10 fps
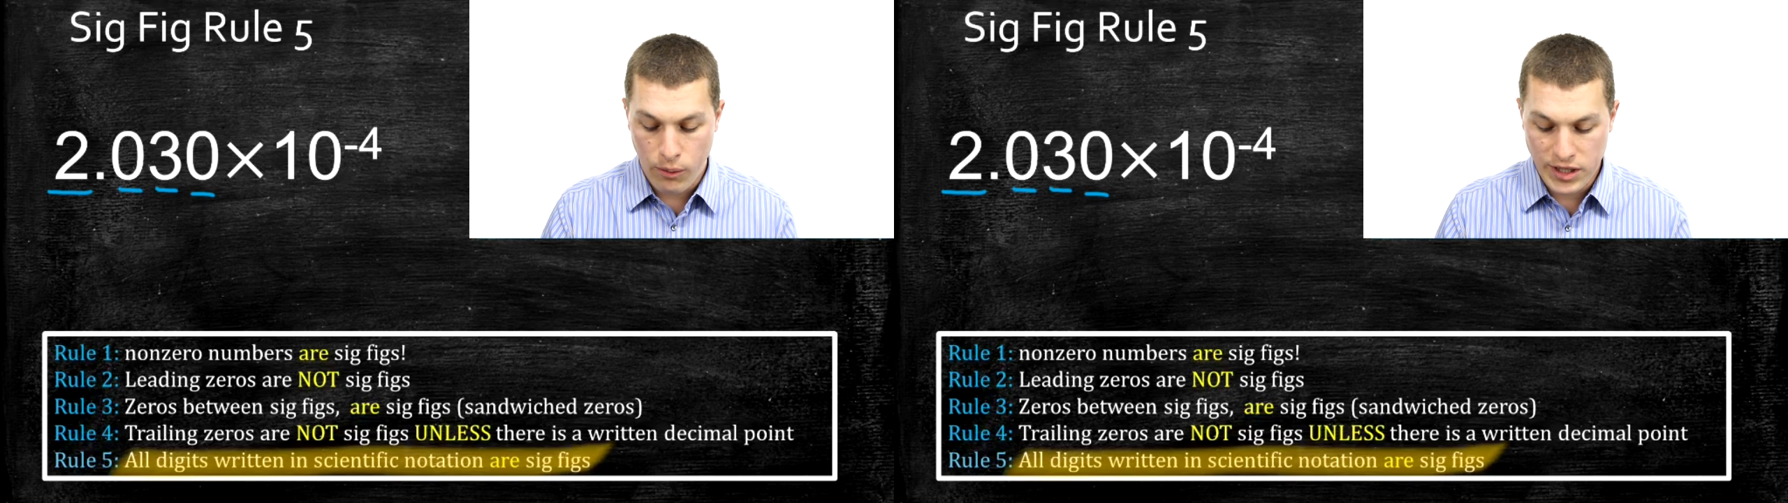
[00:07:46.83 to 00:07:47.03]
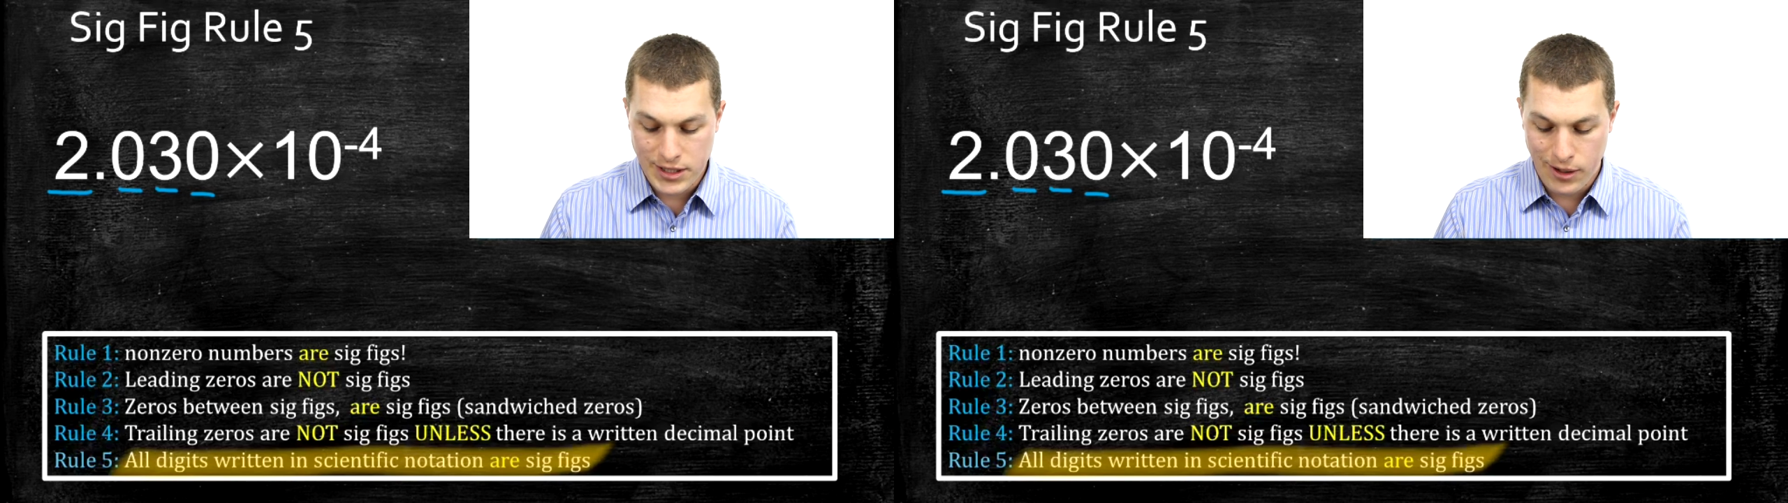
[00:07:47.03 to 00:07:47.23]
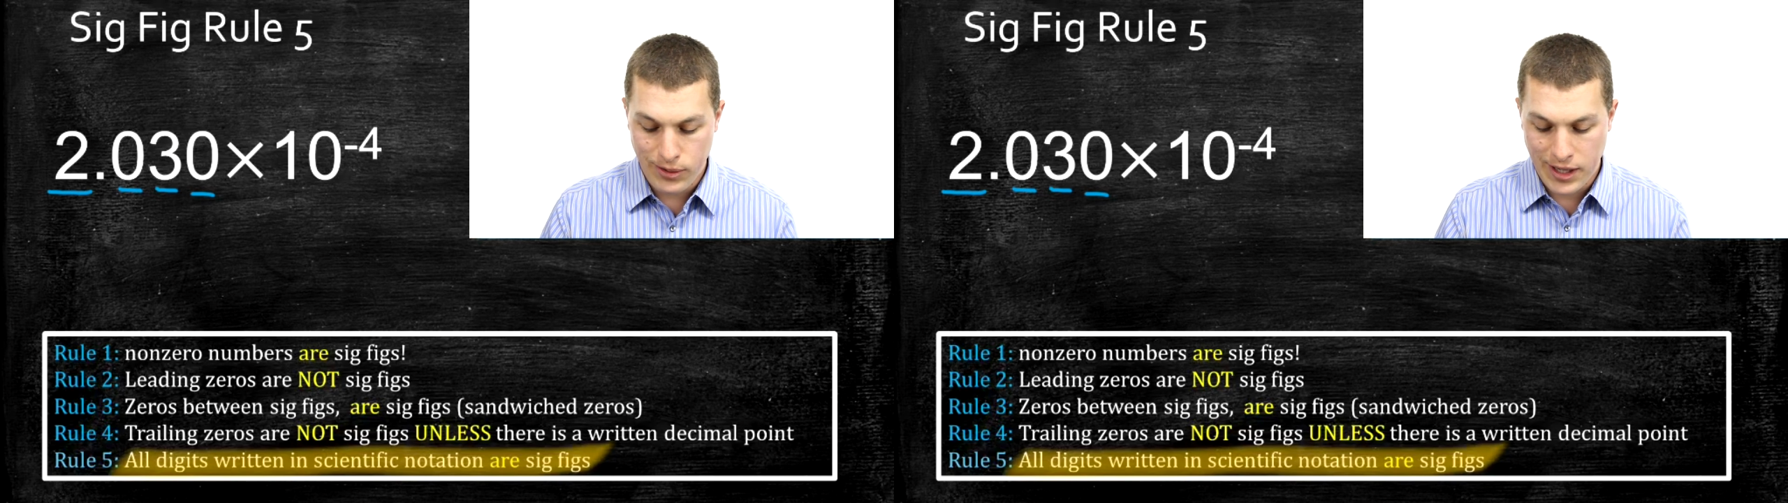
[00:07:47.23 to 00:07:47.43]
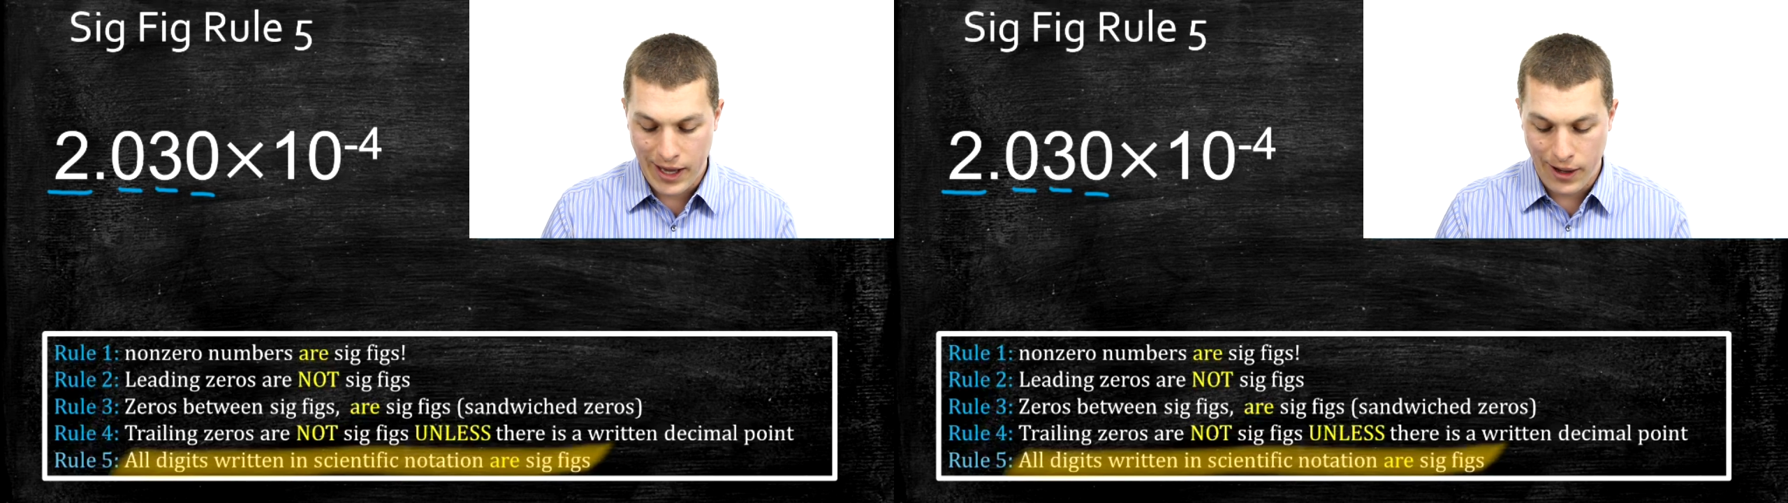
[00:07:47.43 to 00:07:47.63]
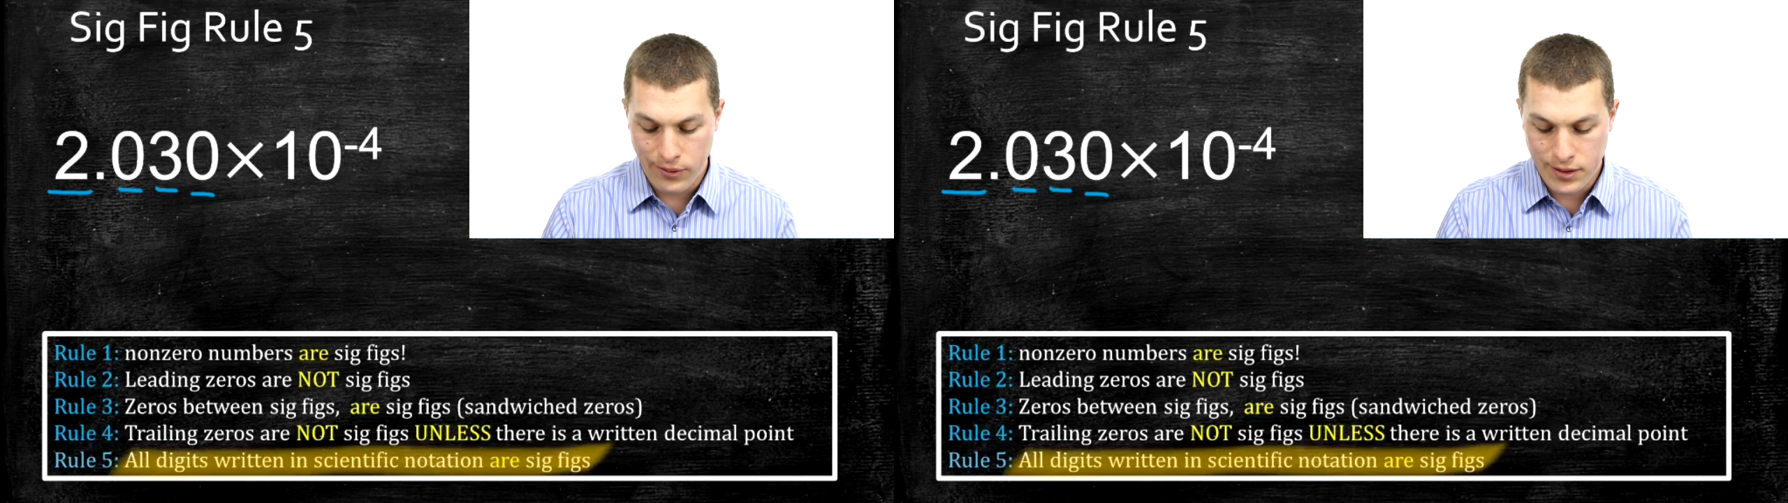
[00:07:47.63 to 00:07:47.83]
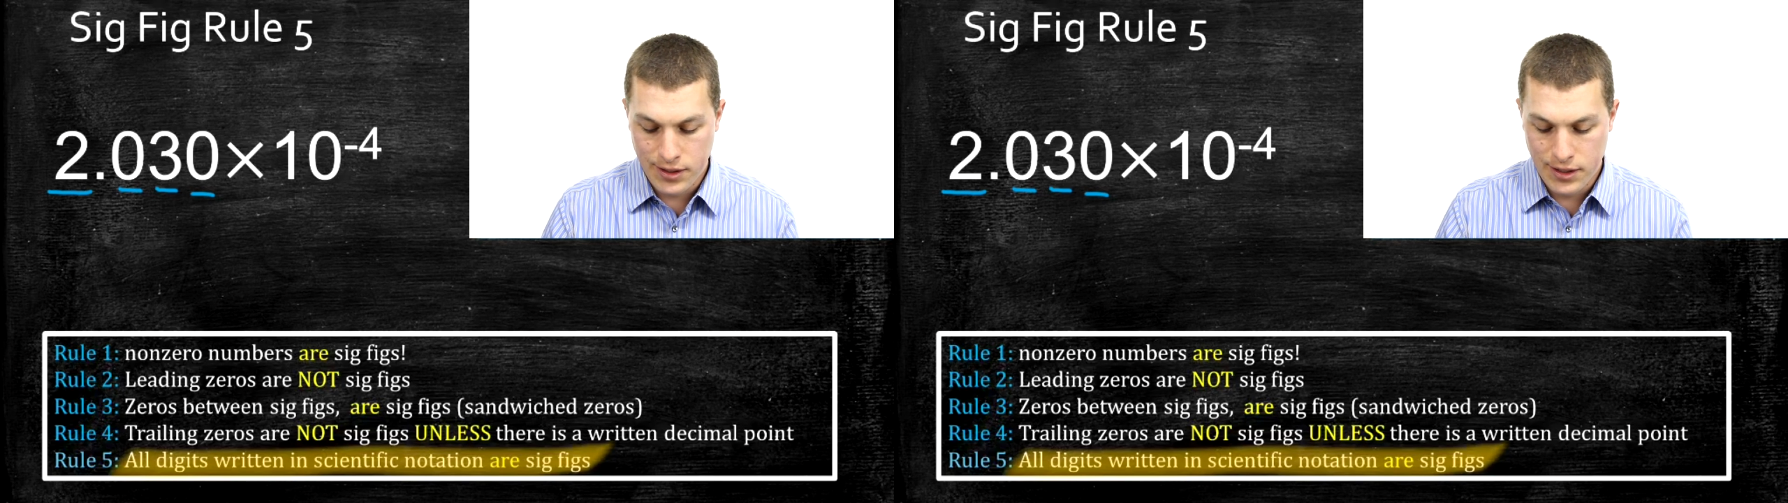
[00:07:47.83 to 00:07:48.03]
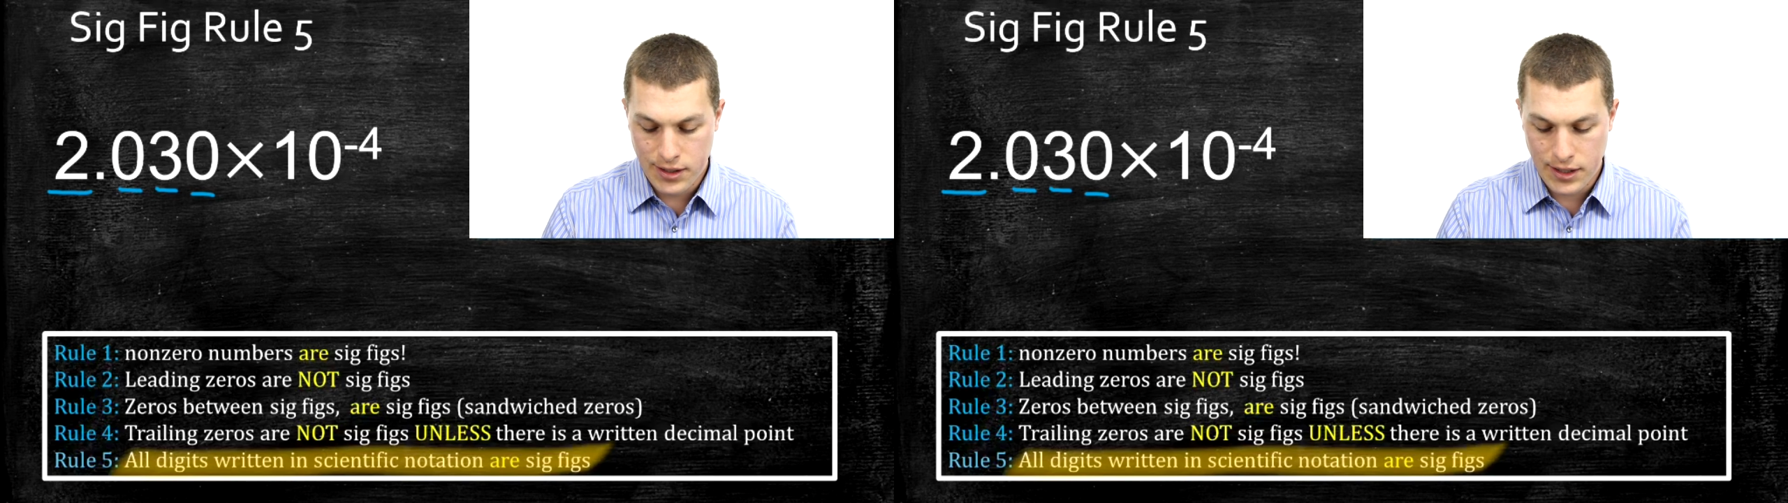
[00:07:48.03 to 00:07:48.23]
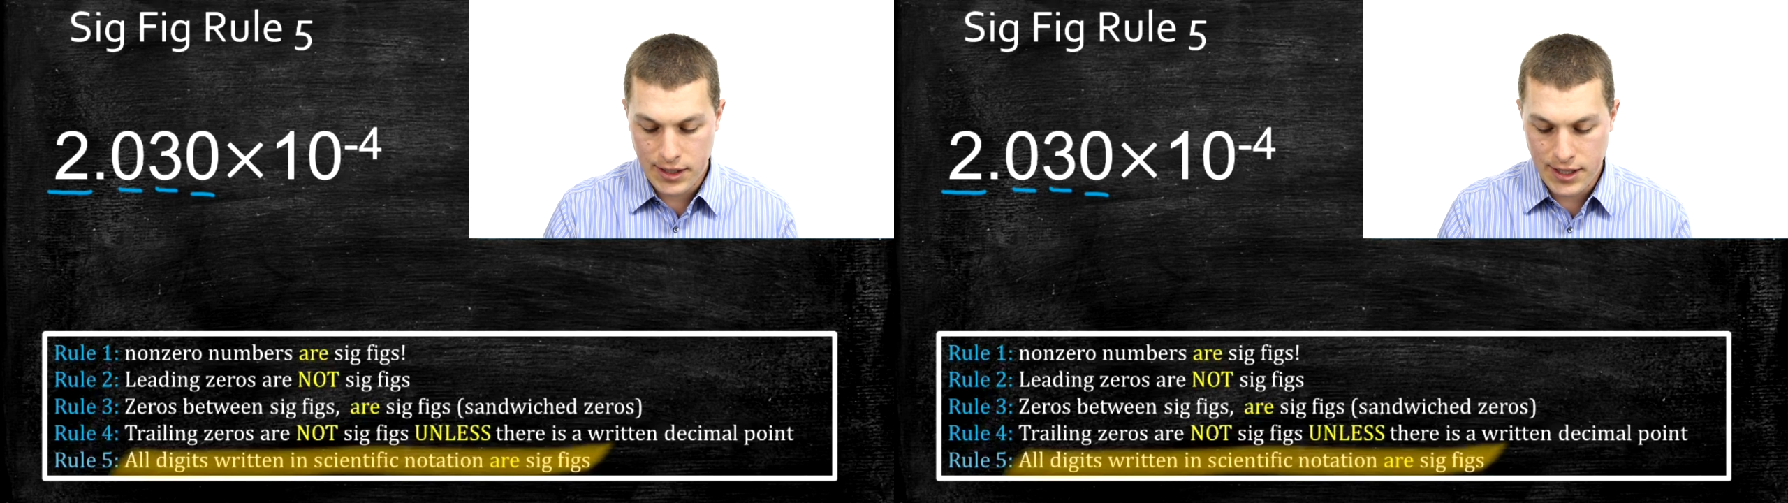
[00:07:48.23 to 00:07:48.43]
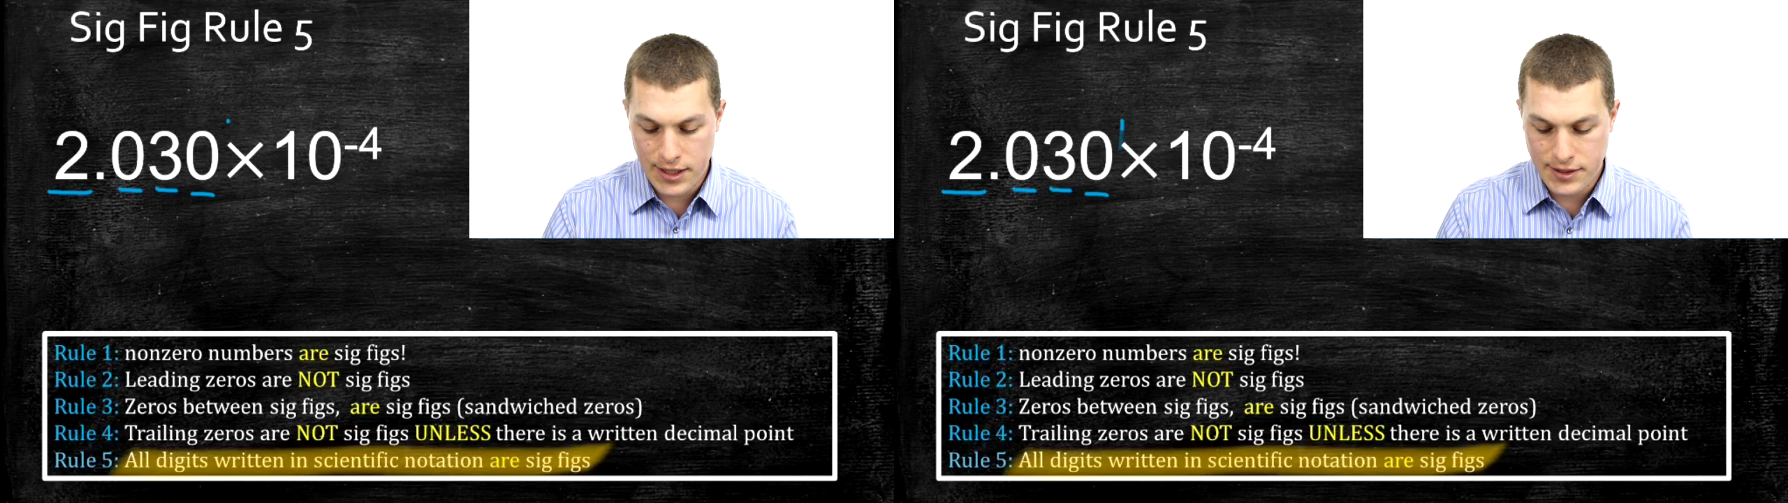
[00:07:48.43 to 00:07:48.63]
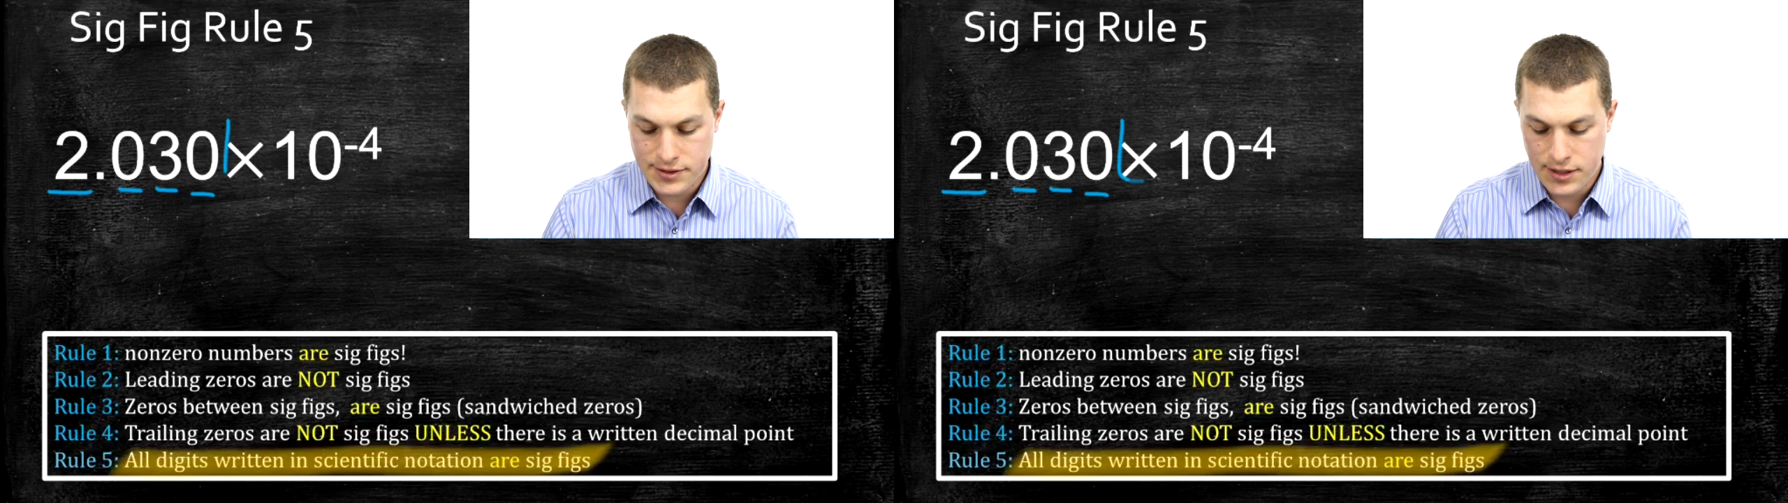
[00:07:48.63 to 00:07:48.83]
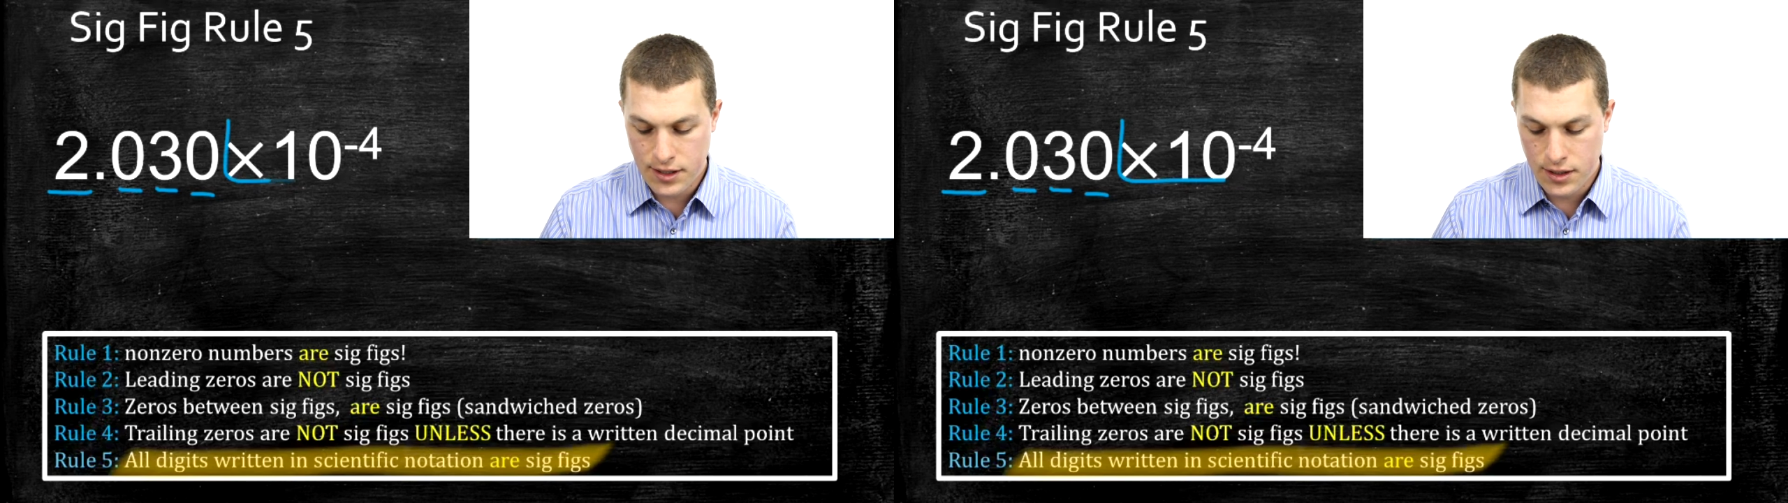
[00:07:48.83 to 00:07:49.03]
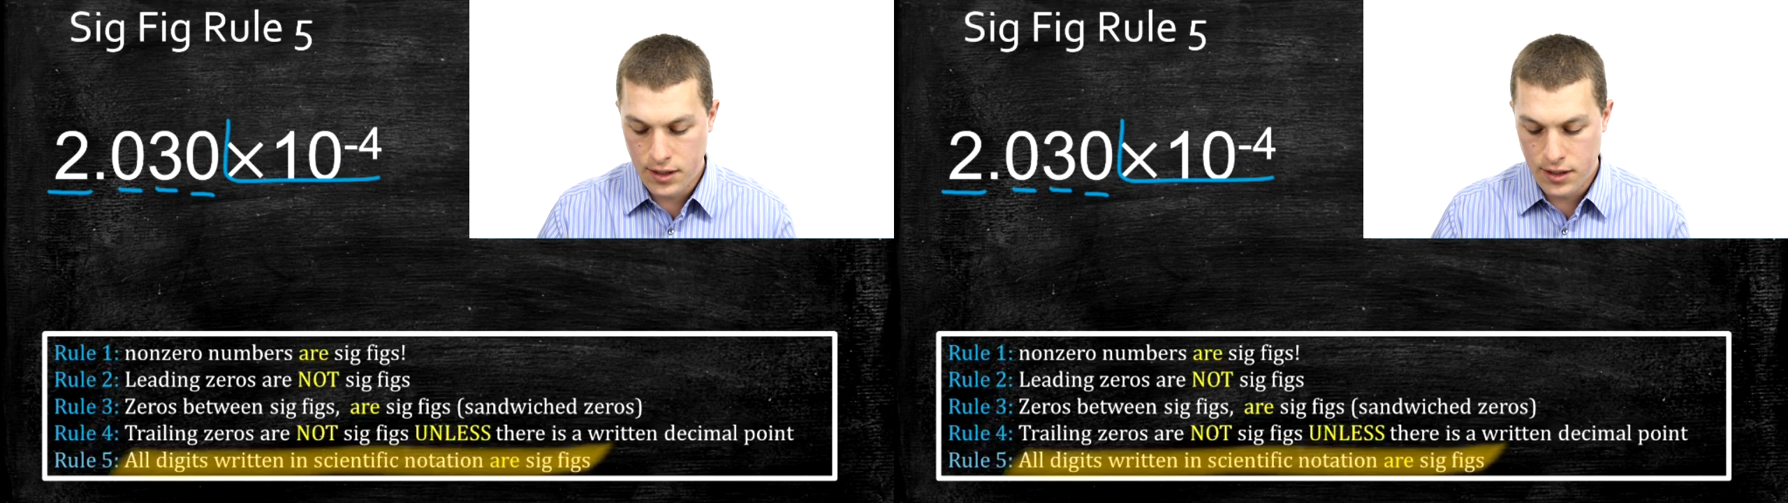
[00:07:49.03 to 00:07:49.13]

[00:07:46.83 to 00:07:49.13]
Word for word: we don't count is